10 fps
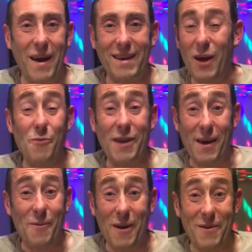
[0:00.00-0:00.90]
don't get
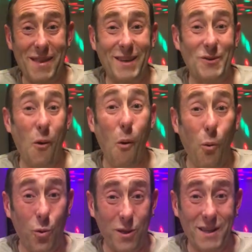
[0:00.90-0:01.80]
away with things
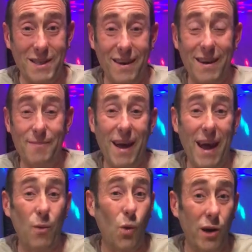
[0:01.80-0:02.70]
all the time
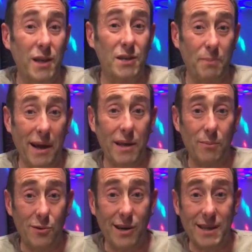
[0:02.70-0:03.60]
and workers pay the
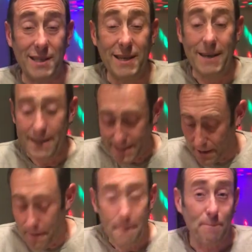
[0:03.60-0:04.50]
price.
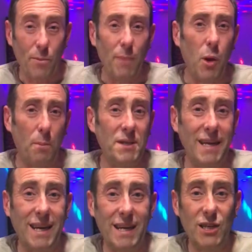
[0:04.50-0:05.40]
So I'm not
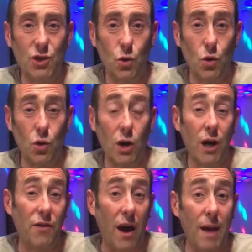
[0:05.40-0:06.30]
particularly sure
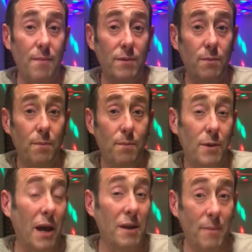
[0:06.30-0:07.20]
that I'm
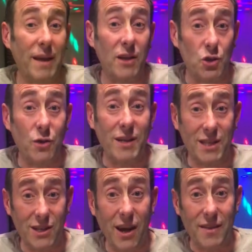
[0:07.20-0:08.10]
going to make the drink
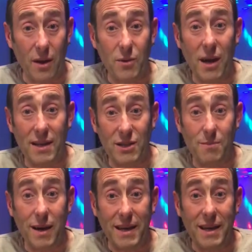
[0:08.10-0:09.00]
tonight that I'm going to
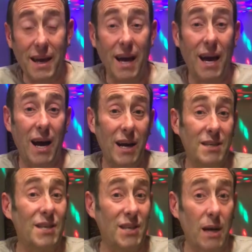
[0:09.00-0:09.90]
make
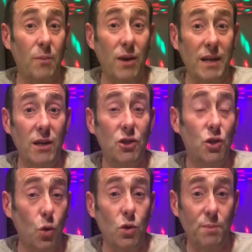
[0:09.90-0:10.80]
to celebrate
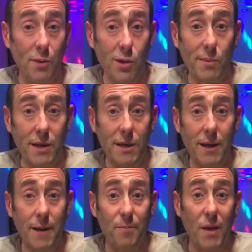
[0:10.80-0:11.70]
George Pullman,
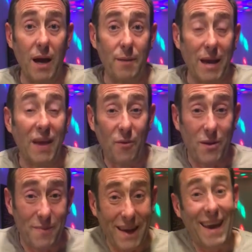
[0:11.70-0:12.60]
even
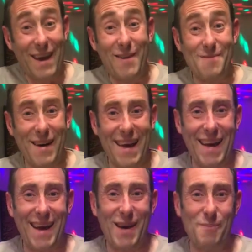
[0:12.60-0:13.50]
with me here in my
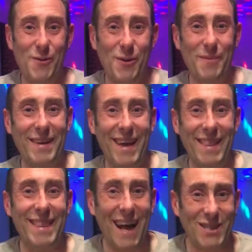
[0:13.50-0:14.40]
Pullman
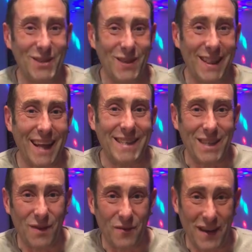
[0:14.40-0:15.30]
National Lentil